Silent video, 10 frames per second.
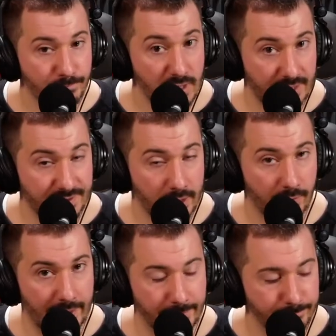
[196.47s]
I said all
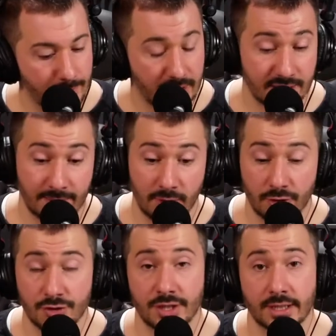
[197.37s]
that because I'm
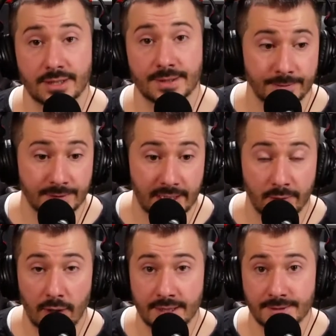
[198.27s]
allergic to egg
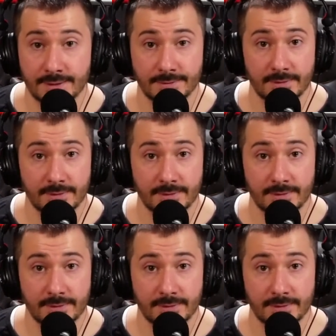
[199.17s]
whites,